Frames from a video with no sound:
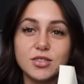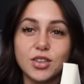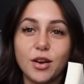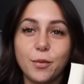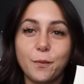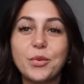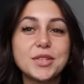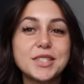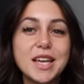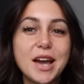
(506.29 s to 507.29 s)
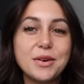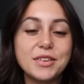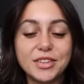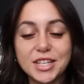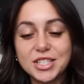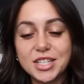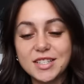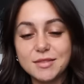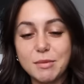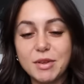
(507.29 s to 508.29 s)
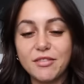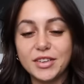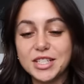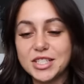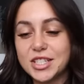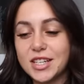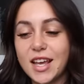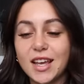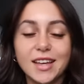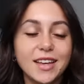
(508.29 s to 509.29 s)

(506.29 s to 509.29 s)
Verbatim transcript: So we'll see how it finishes. Maybe I'll finish it today.